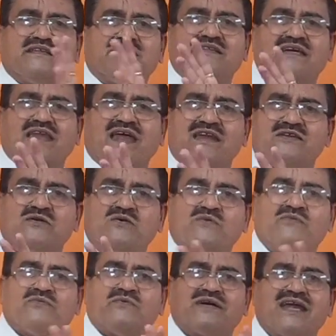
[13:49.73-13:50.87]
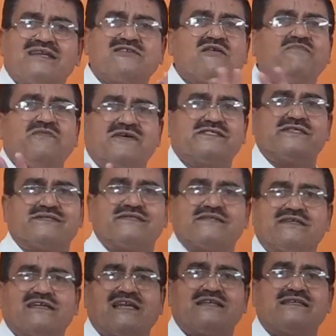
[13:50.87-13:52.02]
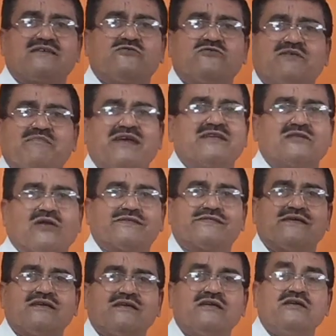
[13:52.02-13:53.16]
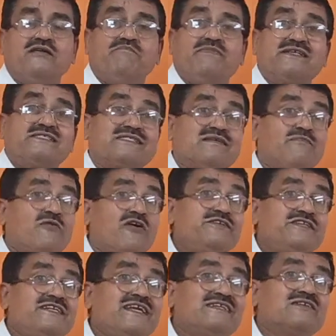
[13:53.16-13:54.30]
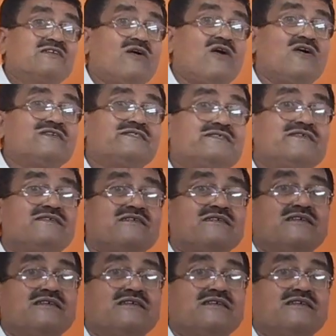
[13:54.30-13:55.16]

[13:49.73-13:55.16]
There are no variety of functions related to the main clause. But subordinate clause